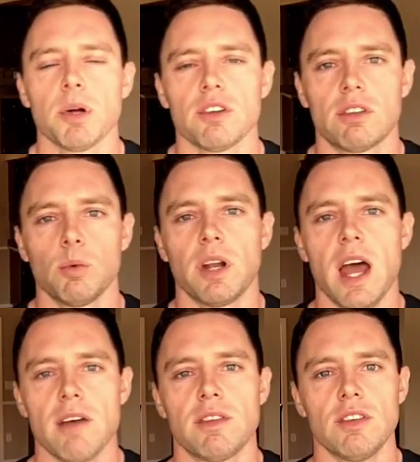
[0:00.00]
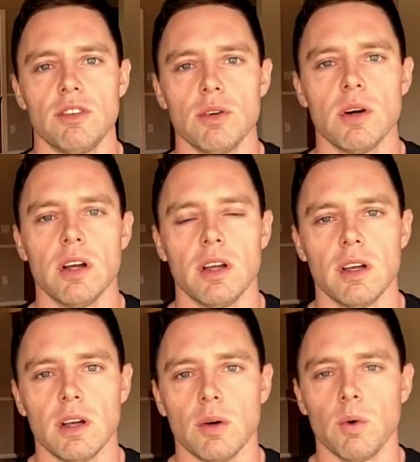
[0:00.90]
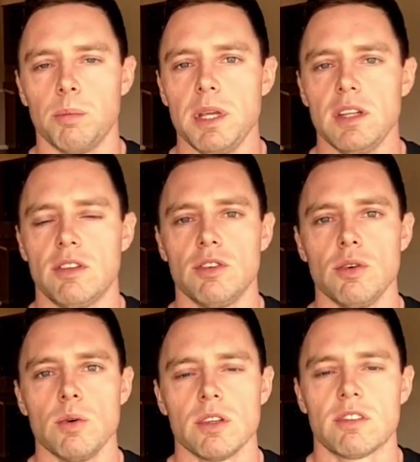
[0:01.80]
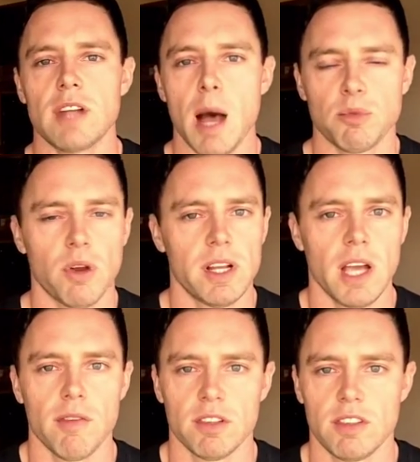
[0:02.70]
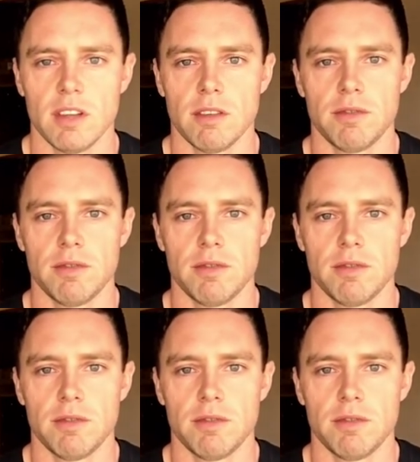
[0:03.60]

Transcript: person would have to do would be to stop training every set to